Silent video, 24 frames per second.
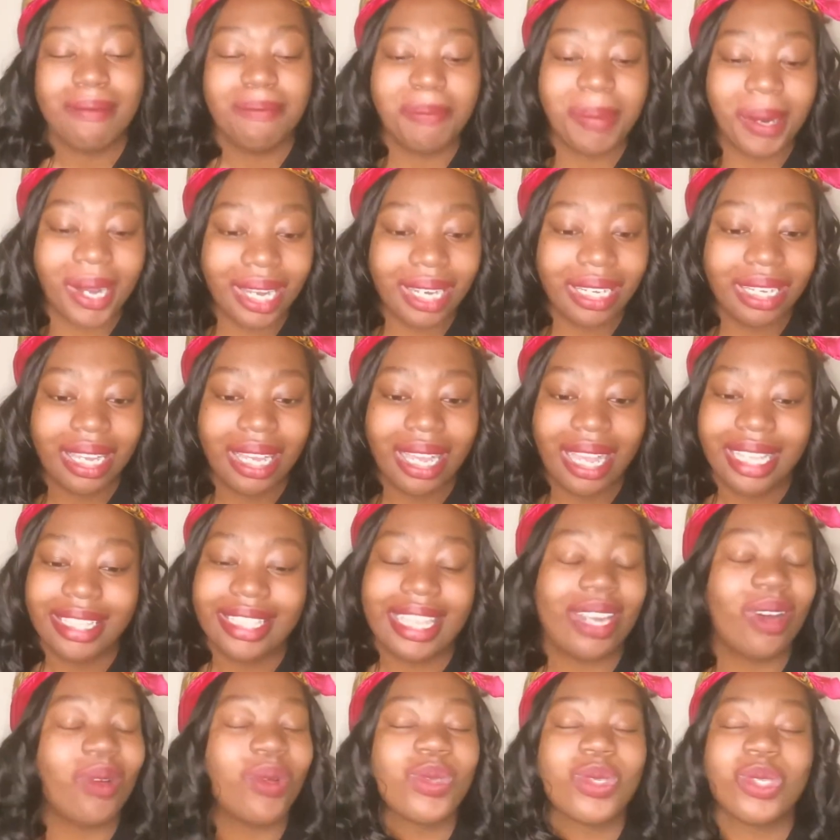but
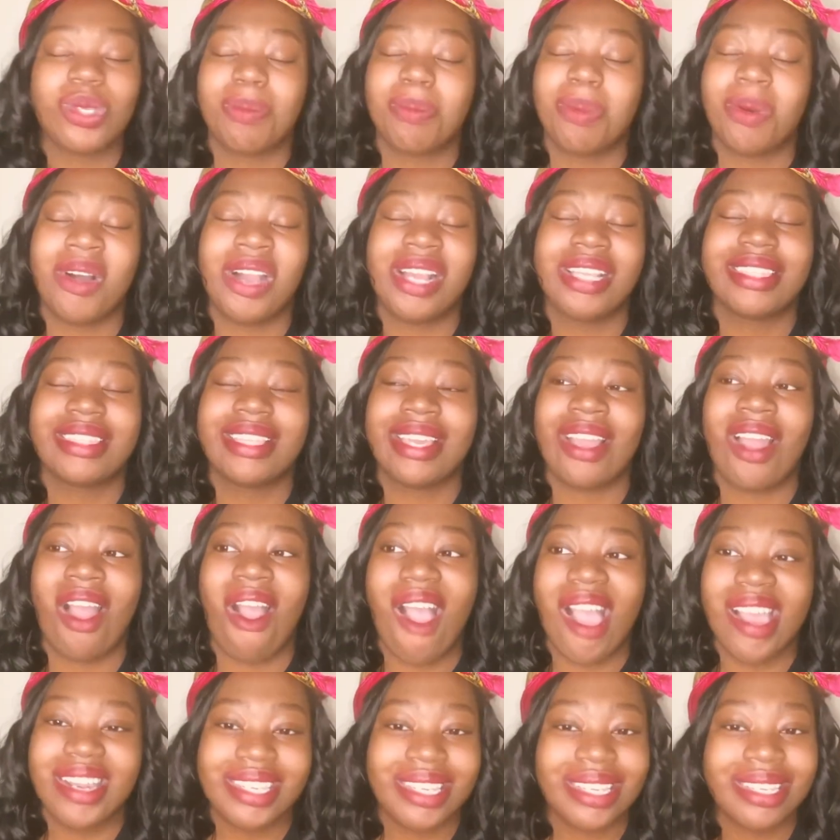they don't support their
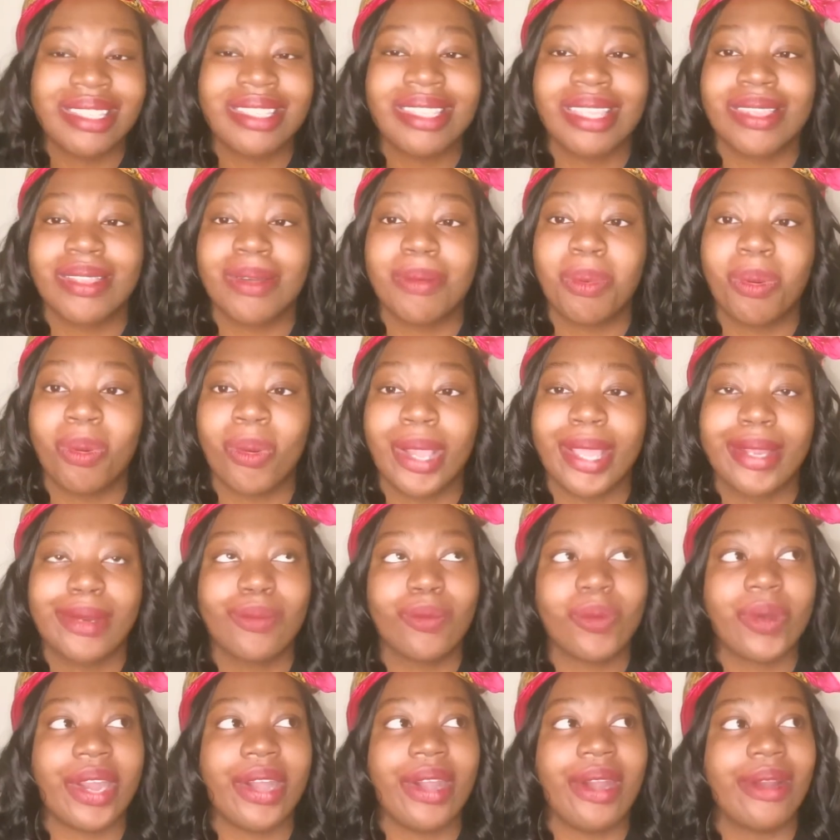artists to the
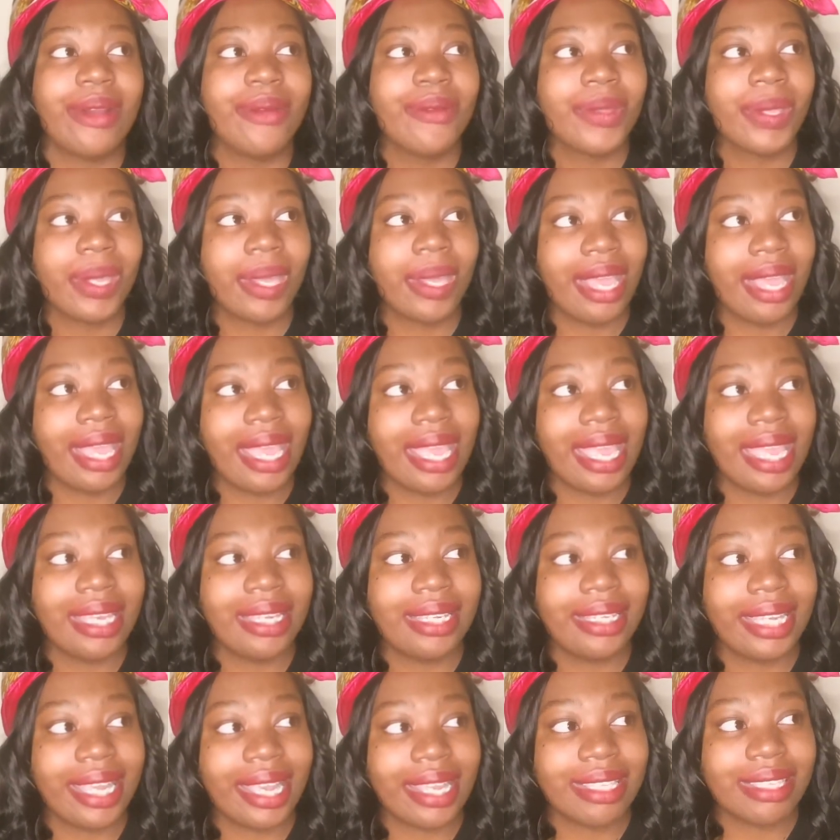point where
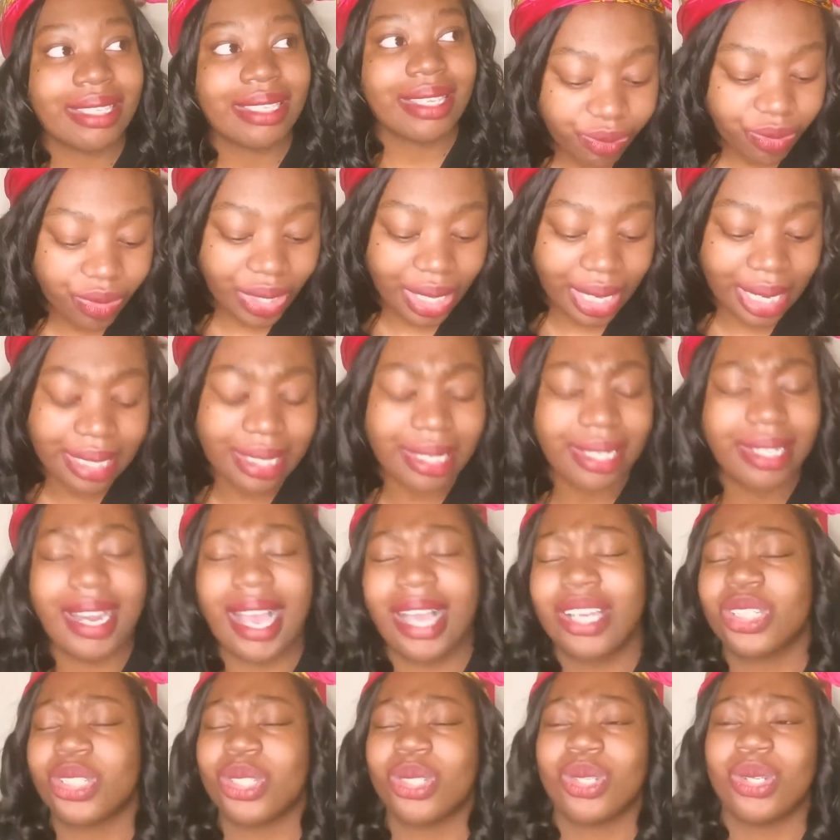it gets
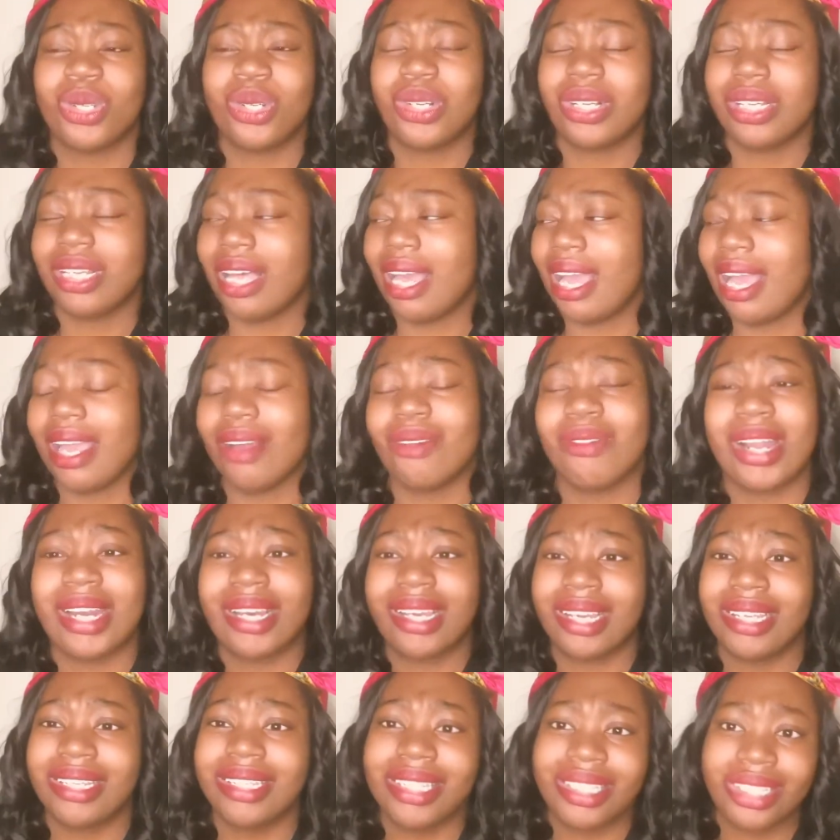international uh,
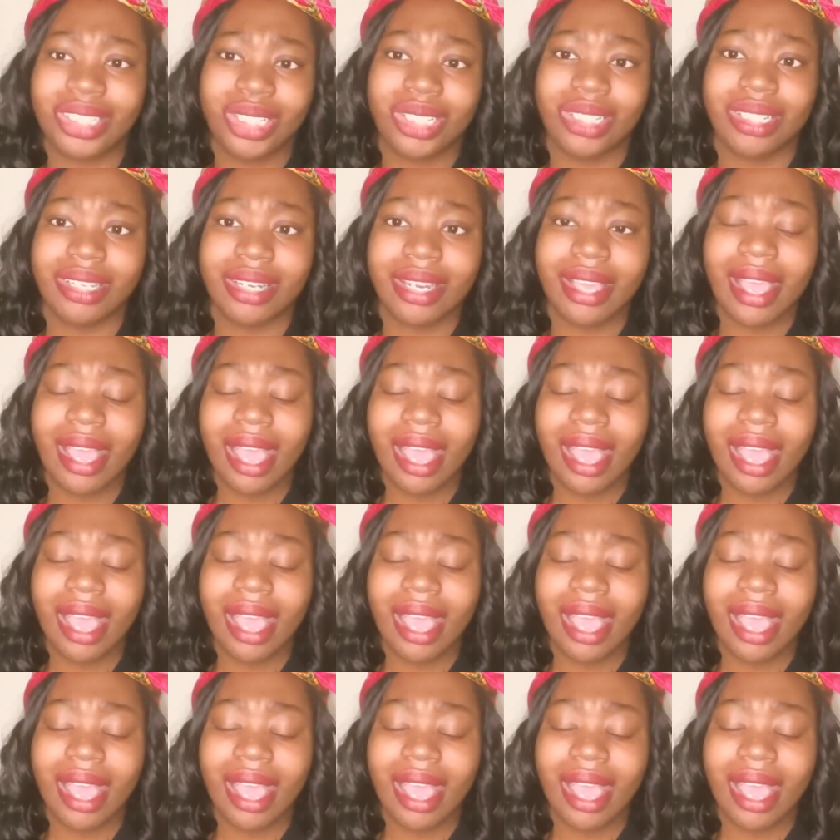recognition.